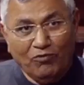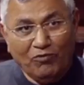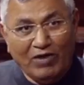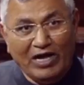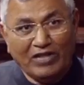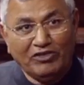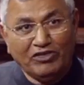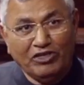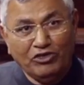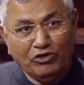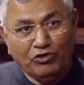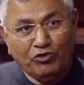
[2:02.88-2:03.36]

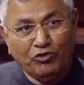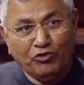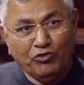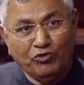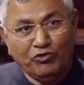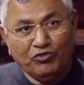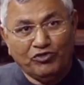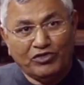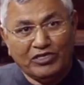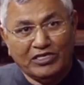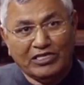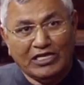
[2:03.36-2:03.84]
was
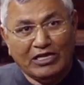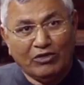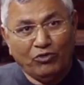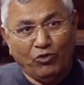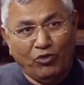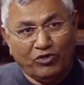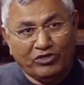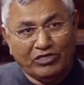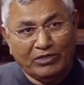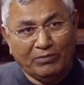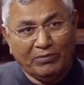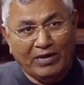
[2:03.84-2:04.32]
introduced in the
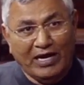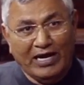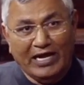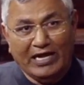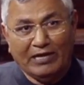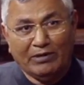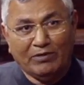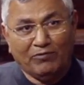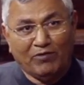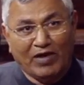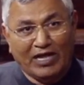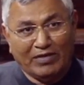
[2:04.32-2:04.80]
Lok Sabha
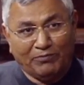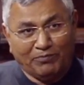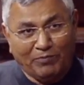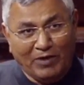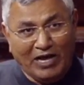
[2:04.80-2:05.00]
and was